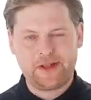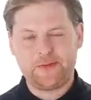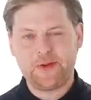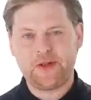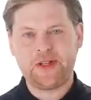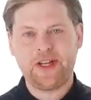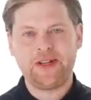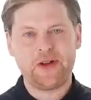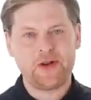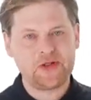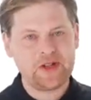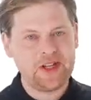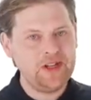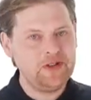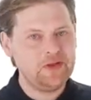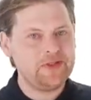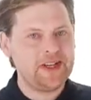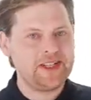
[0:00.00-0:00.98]
It
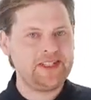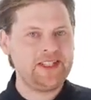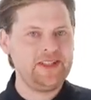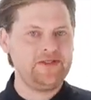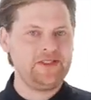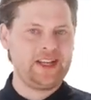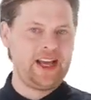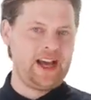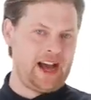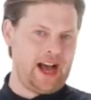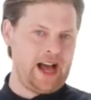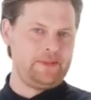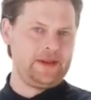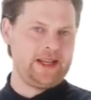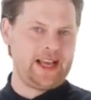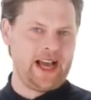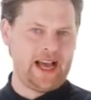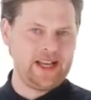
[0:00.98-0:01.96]
consists of innovative
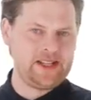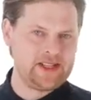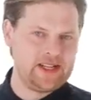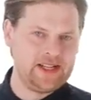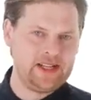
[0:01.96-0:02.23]
ceramic